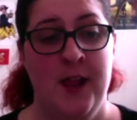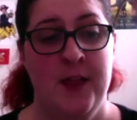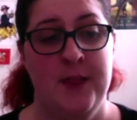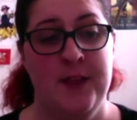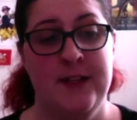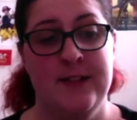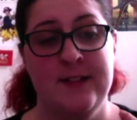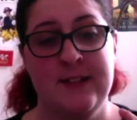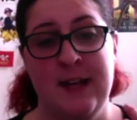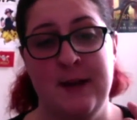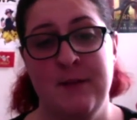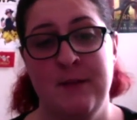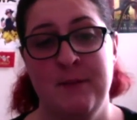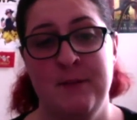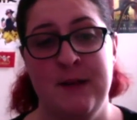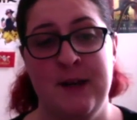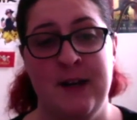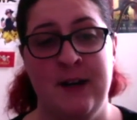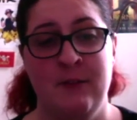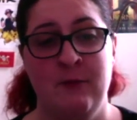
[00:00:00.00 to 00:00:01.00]
This came
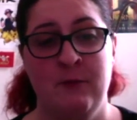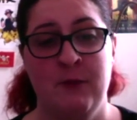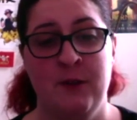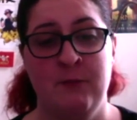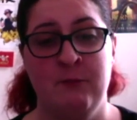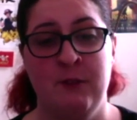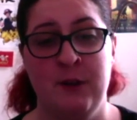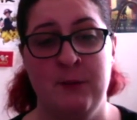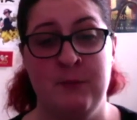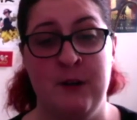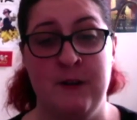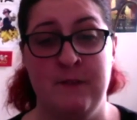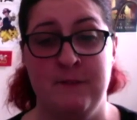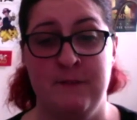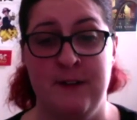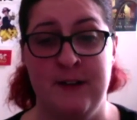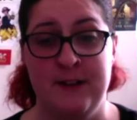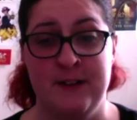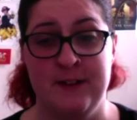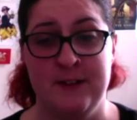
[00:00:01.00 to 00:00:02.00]
about when one of my
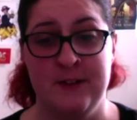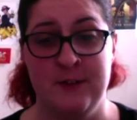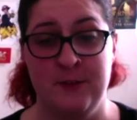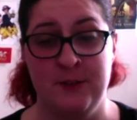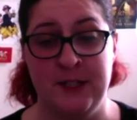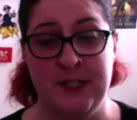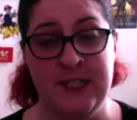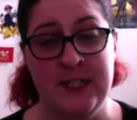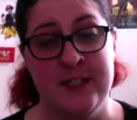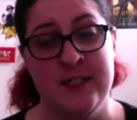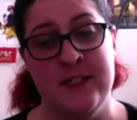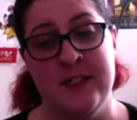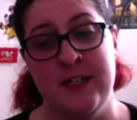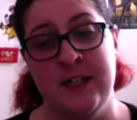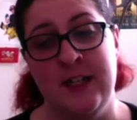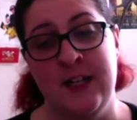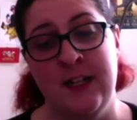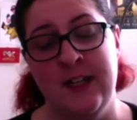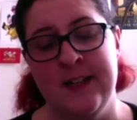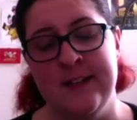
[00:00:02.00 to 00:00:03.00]
friends on the
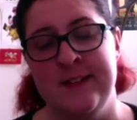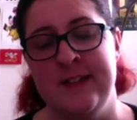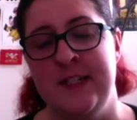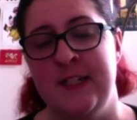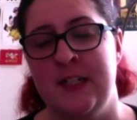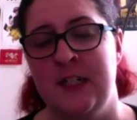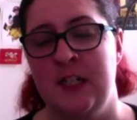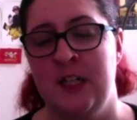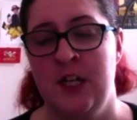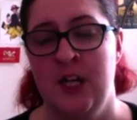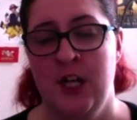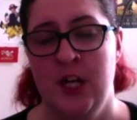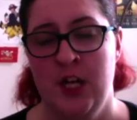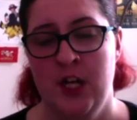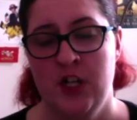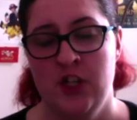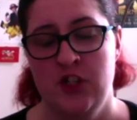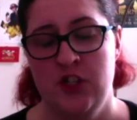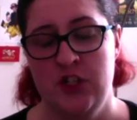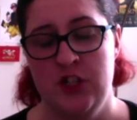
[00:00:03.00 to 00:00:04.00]
internet, Alessia,
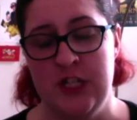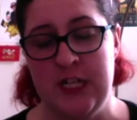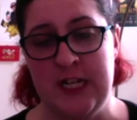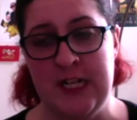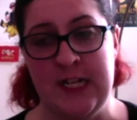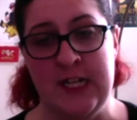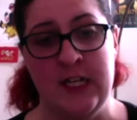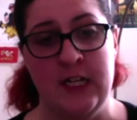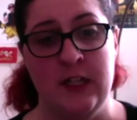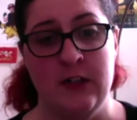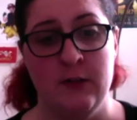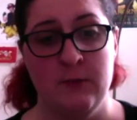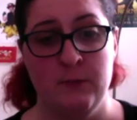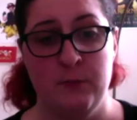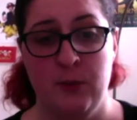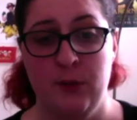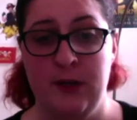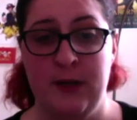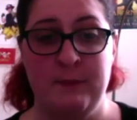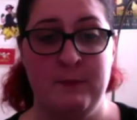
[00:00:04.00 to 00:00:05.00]
she
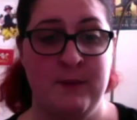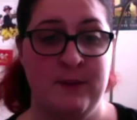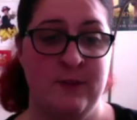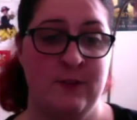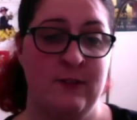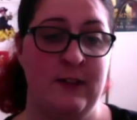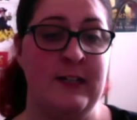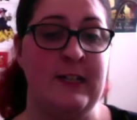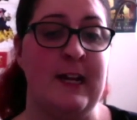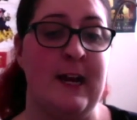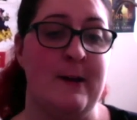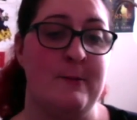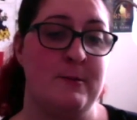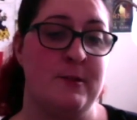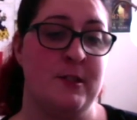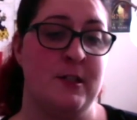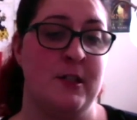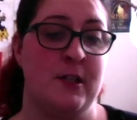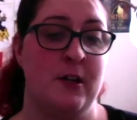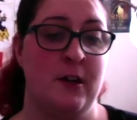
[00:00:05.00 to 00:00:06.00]
put up a screen
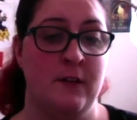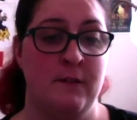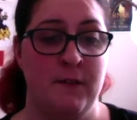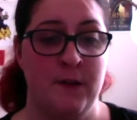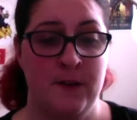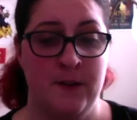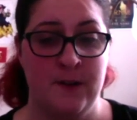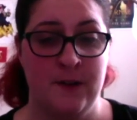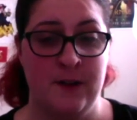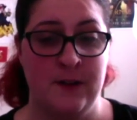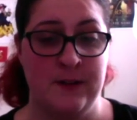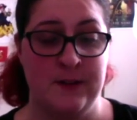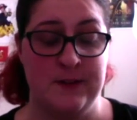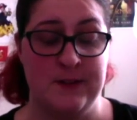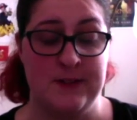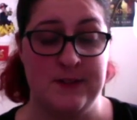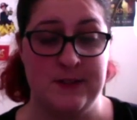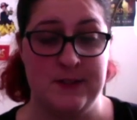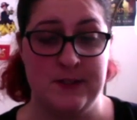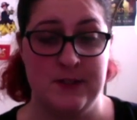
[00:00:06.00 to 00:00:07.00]
capture of her
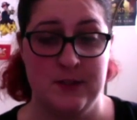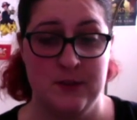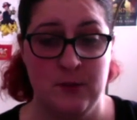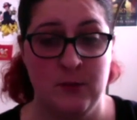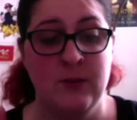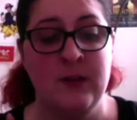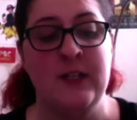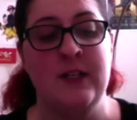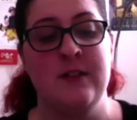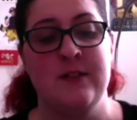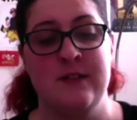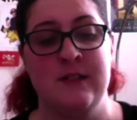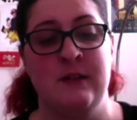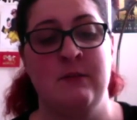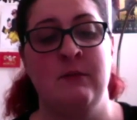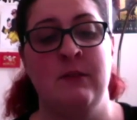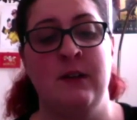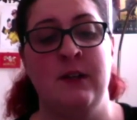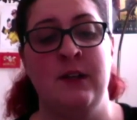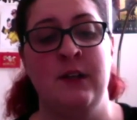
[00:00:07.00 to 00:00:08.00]
talking to
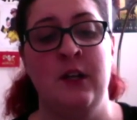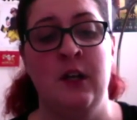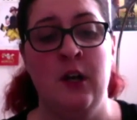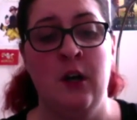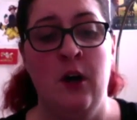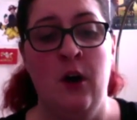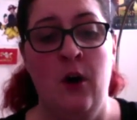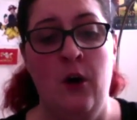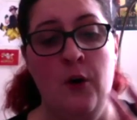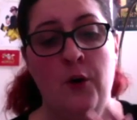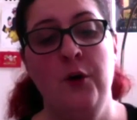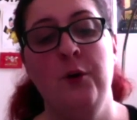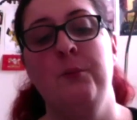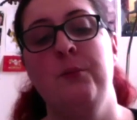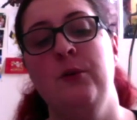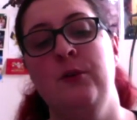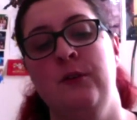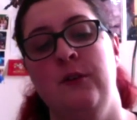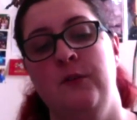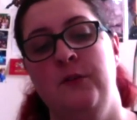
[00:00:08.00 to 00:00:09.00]
someone on a
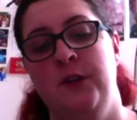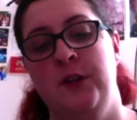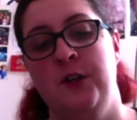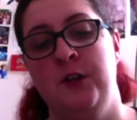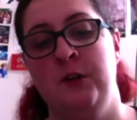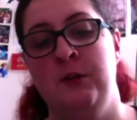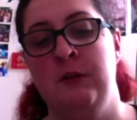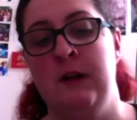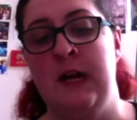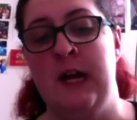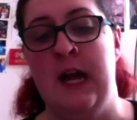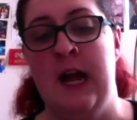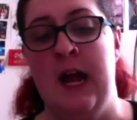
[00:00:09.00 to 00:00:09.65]
book review,